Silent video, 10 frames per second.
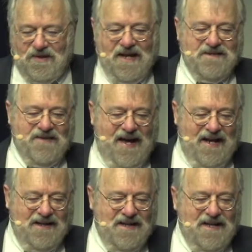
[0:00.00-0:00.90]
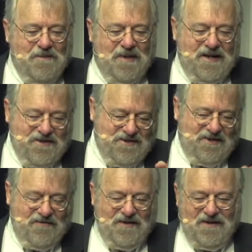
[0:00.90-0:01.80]
gets that. But I just
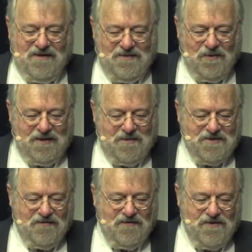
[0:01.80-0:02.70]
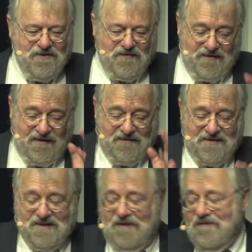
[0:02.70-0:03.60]
give you a, one image of the news
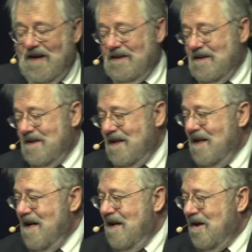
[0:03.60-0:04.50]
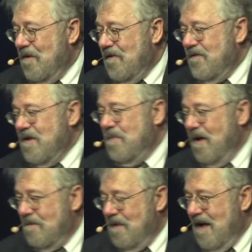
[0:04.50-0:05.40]
photographers and then finally the cover of the
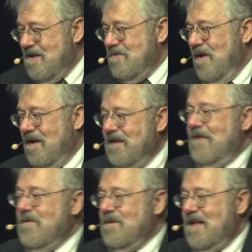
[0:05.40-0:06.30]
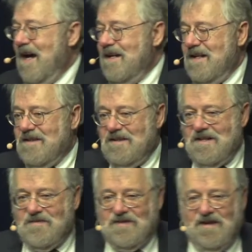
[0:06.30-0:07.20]
book. But I just wanted to leave you with the idea that
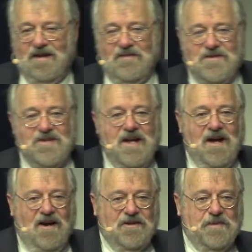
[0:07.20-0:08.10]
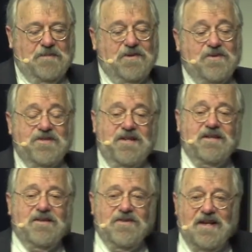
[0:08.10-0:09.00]
these photographers are the people who
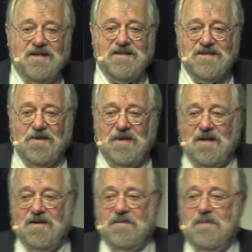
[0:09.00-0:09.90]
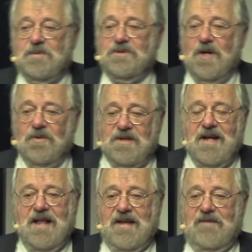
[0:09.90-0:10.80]
see the things that so many other people don't.
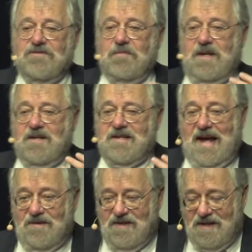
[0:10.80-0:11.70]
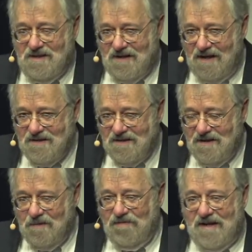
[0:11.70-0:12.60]
They have tremendous out insights
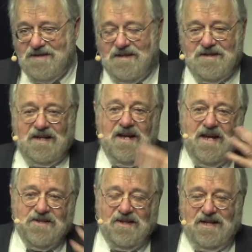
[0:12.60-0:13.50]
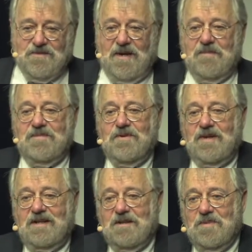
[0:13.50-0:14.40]
into the presidency. So that's what I'm
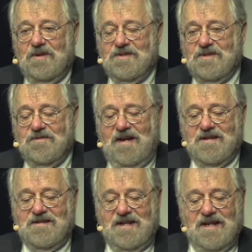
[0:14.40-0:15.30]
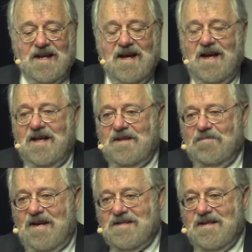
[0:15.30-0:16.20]
doing in the book, is to try to see the
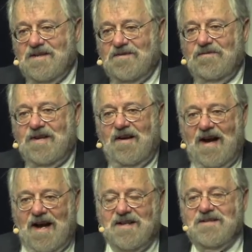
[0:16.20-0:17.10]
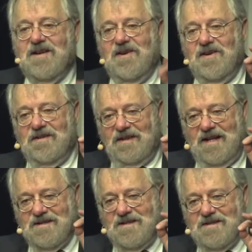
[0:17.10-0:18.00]
presidents through their eyes,
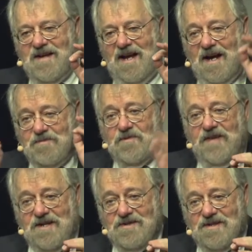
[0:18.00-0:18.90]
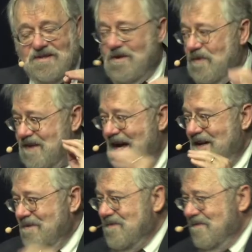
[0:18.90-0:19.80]
lenses, and observations. So with
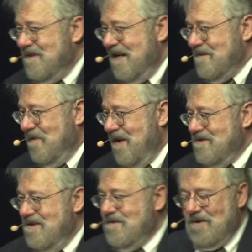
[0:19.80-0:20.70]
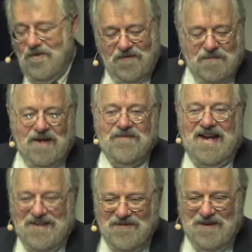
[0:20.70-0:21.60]
that, we'll take some questions and go from there.
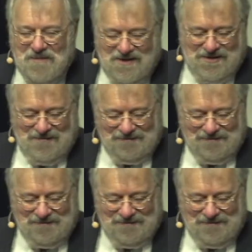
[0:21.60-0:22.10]
Thank you very much.